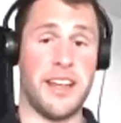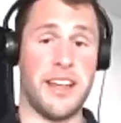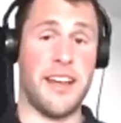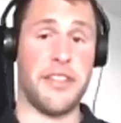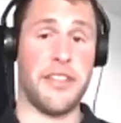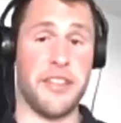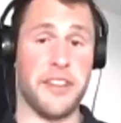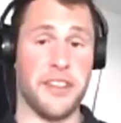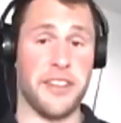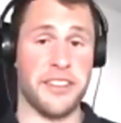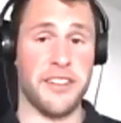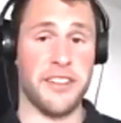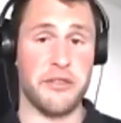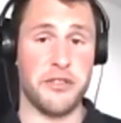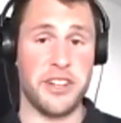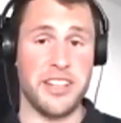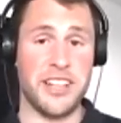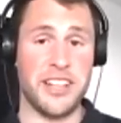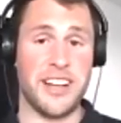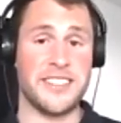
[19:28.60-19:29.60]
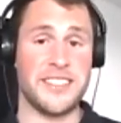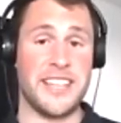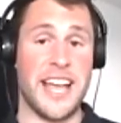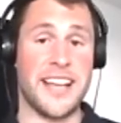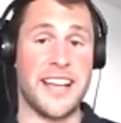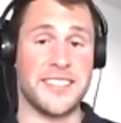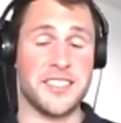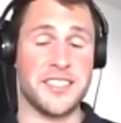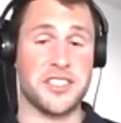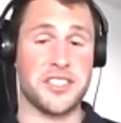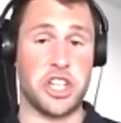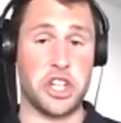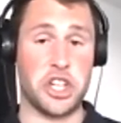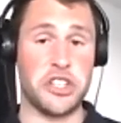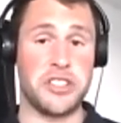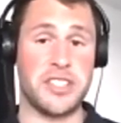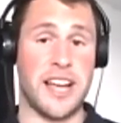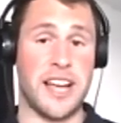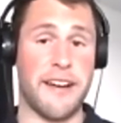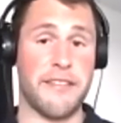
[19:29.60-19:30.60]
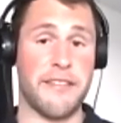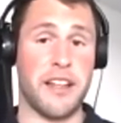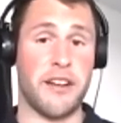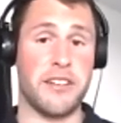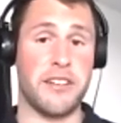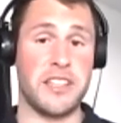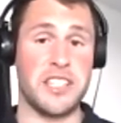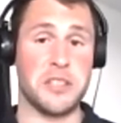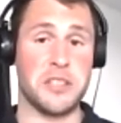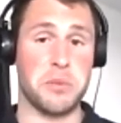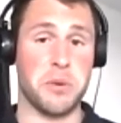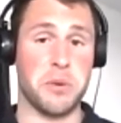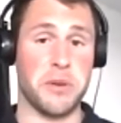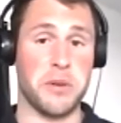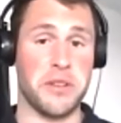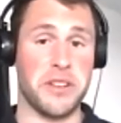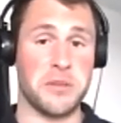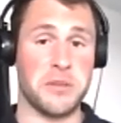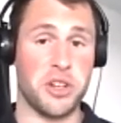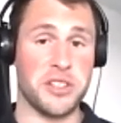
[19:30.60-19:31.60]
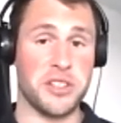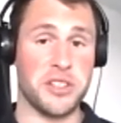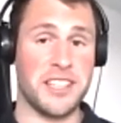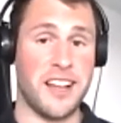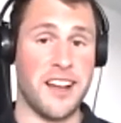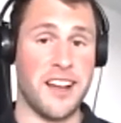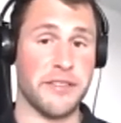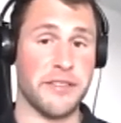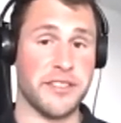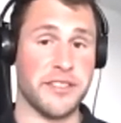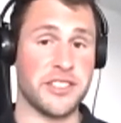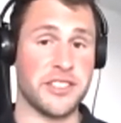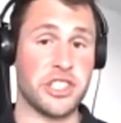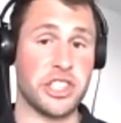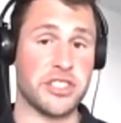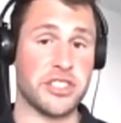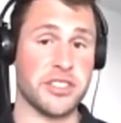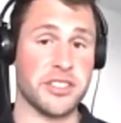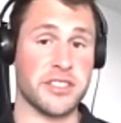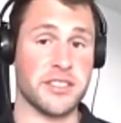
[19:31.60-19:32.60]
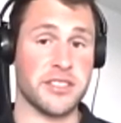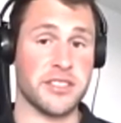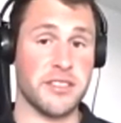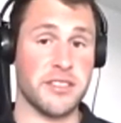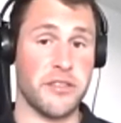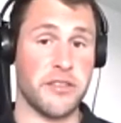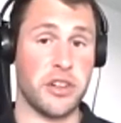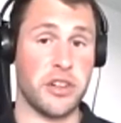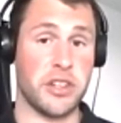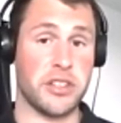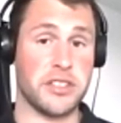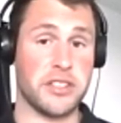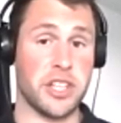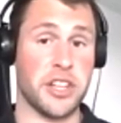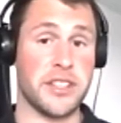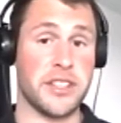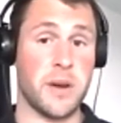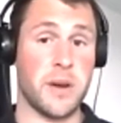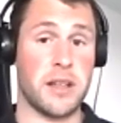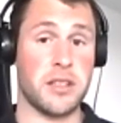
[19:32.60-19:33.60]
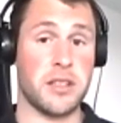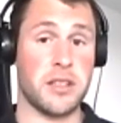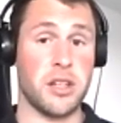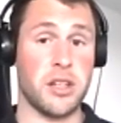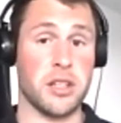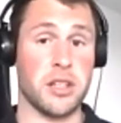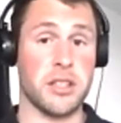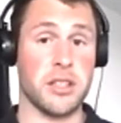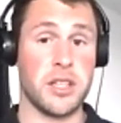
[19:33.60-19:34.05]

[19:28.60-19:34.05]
think they've realised, yes, it's good to have that release, but there's more to life than just turning to alcohol.